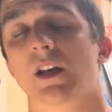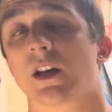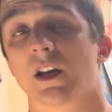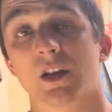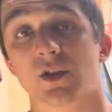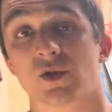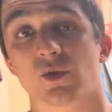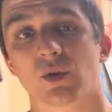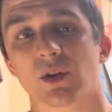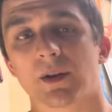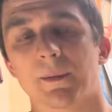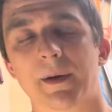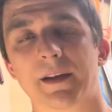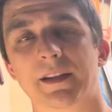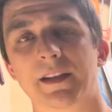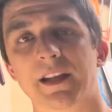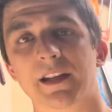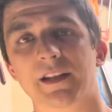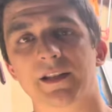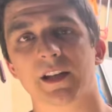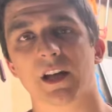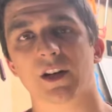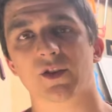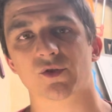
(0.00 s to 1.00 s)
It's all about the
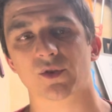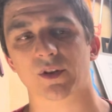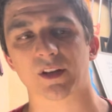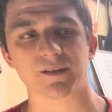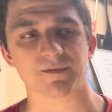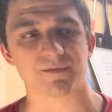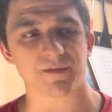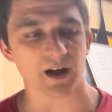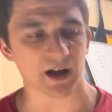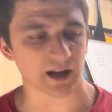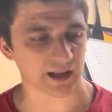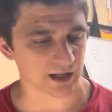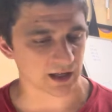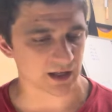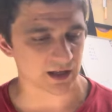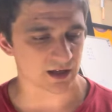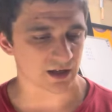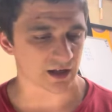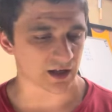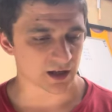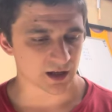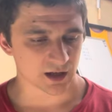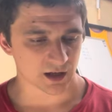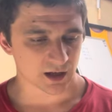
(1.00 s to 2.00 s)
eccentric. If I
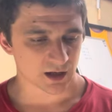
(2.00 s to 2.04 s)
can